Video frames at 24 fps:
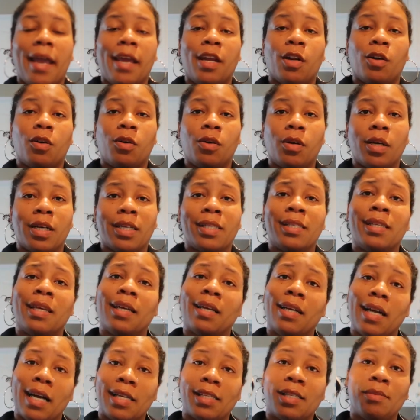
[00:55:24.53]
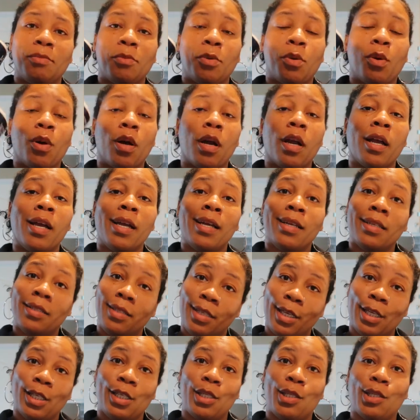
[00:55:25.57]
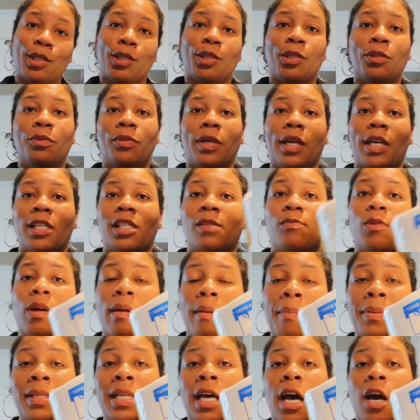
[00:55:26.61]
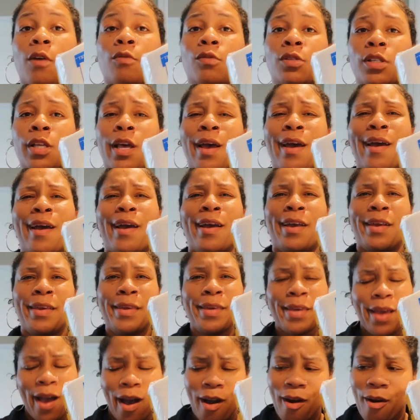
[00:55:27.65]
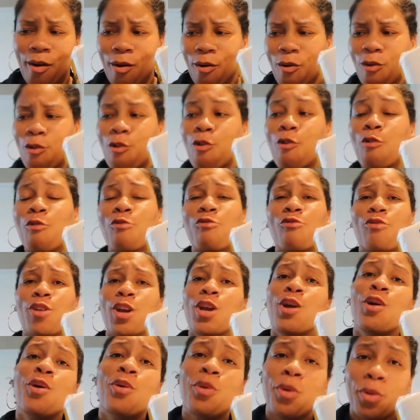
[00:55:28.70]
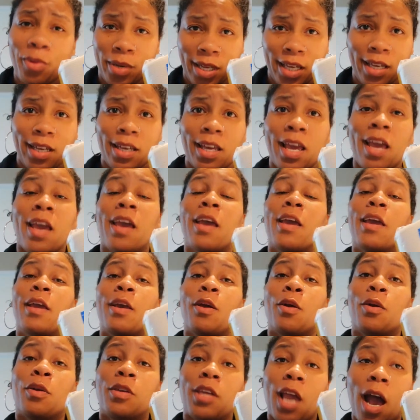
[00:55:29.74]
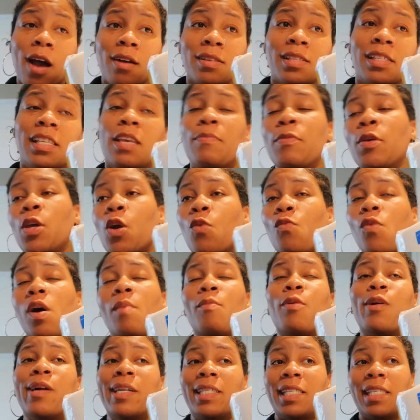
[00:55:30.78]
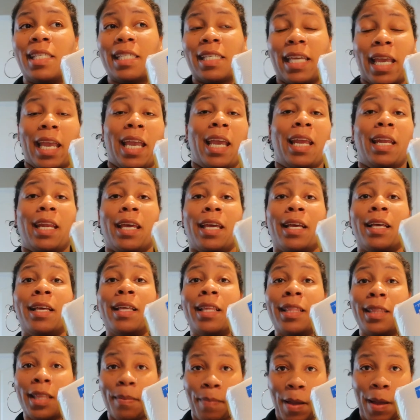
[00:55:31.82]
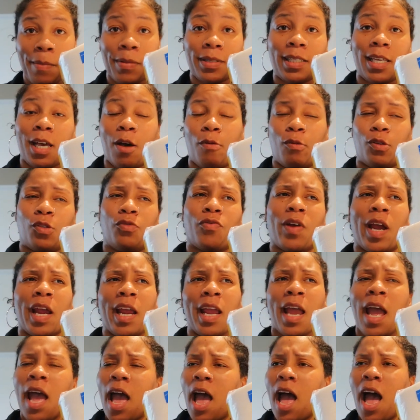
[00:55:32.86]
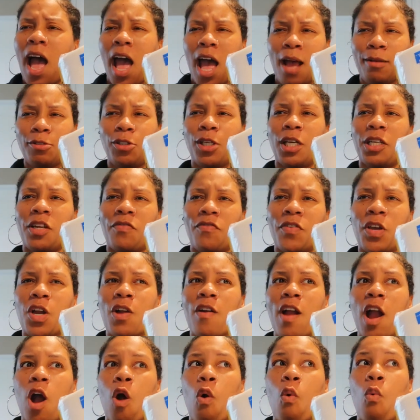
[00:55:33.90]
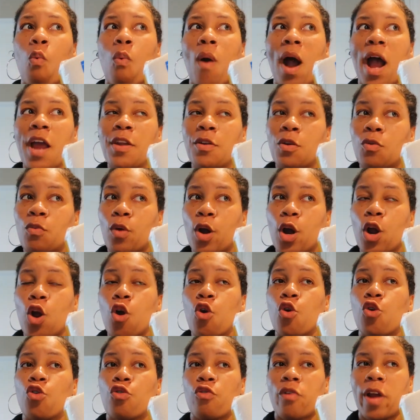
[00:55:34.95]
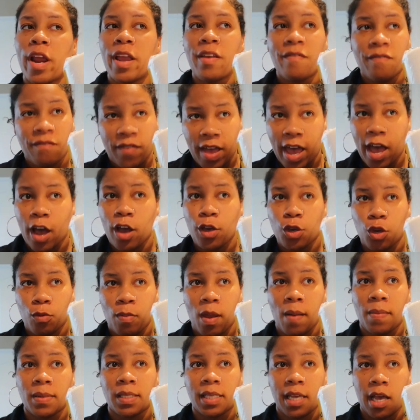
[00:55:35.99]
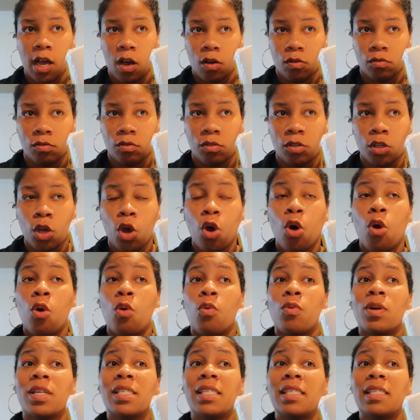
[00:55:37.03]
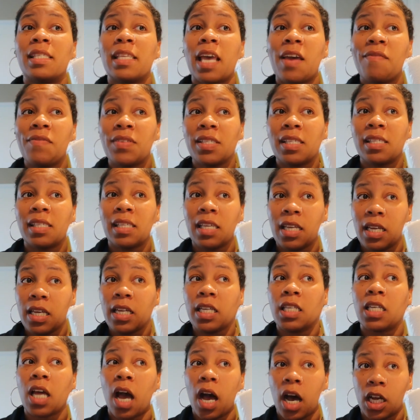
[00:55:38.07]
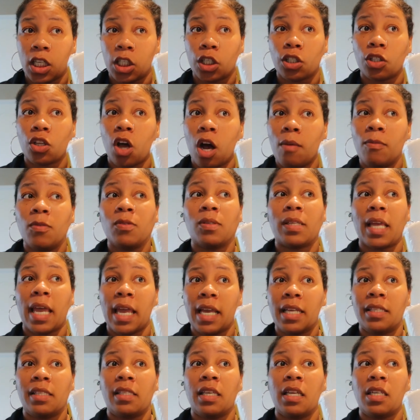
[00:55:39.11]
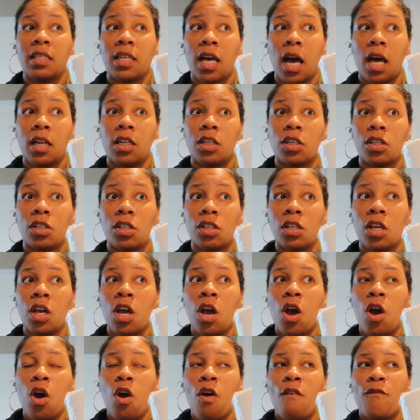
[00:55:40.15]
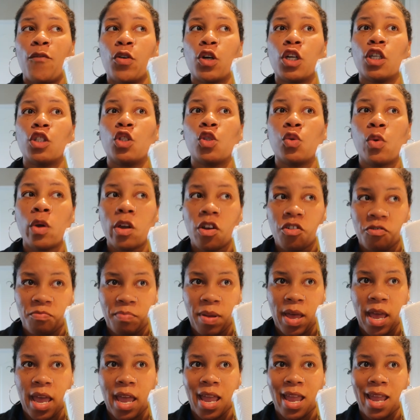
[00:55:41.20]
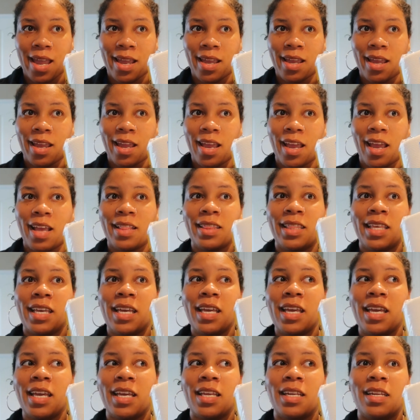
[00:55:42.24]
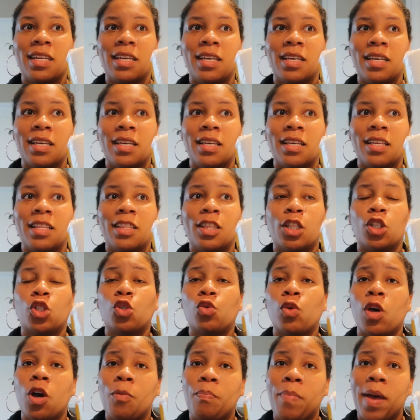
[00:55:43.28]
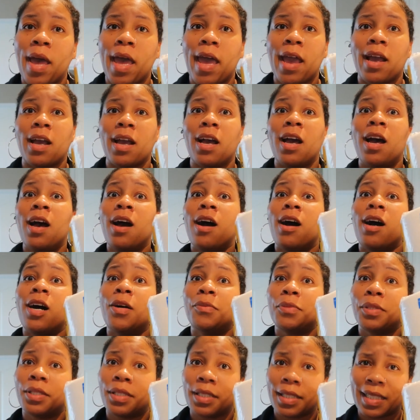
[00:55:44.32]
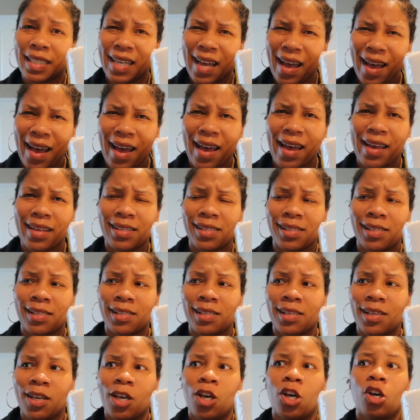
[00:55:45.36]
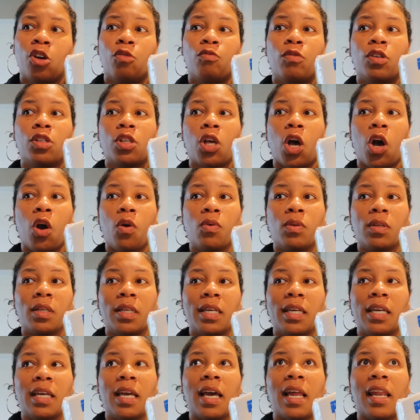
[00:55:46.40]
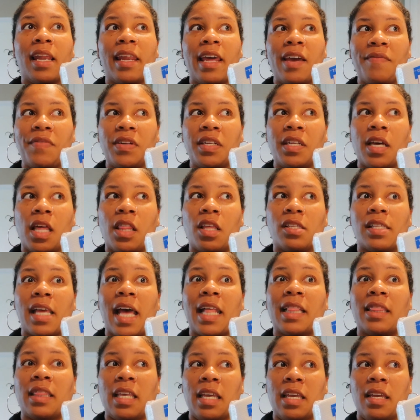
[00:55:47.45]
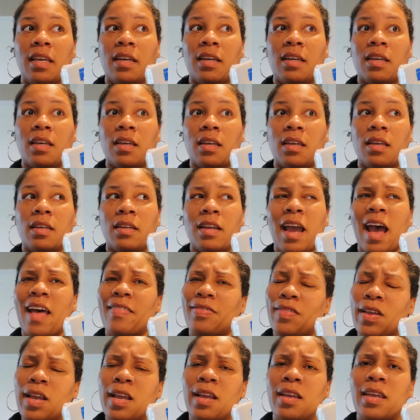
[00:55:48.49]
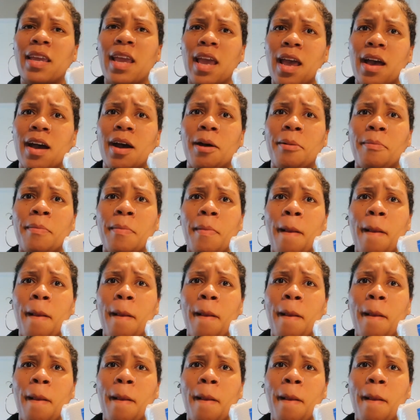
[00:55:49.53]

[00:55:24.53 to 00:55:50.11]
And of course, got some more tissue and some more paper towels. Y'all, real quick. Y'all see me on Walmart scanning the paper towels, right? I'm trying to figure out why in the world Great Value paper towels were seventeen dollars, almost eighteen dollars for a twelve pack. And then the twelve pack of Scott's was only eleven dollars, I think. I think, yeah.